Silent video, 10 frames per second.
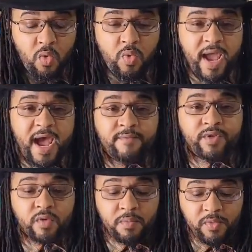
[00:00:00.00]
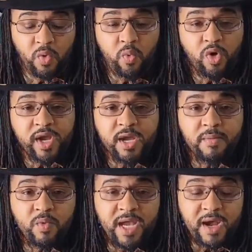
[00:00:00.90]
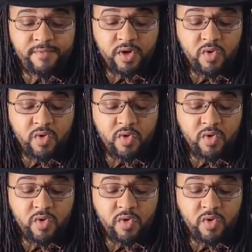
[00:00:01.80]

We have the